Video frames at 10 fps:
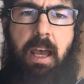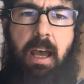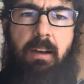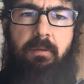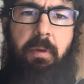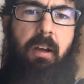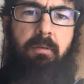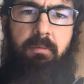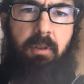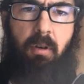have
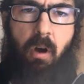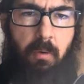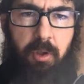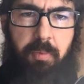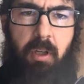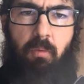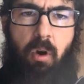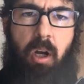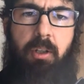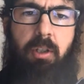about always being
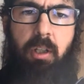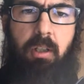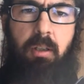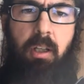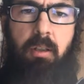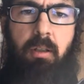watched and